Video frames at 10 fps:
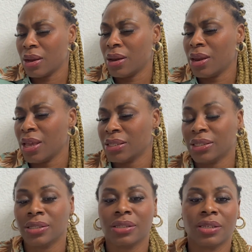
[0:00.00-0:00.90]
Next
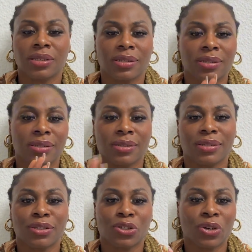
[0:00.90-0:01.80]
is
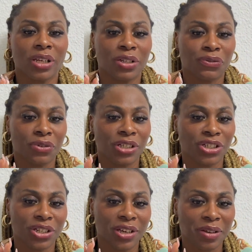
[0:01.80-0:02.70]
this toilet
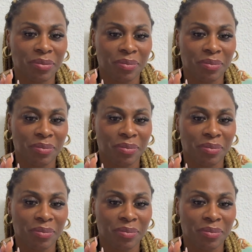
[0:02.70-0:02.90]
freshener.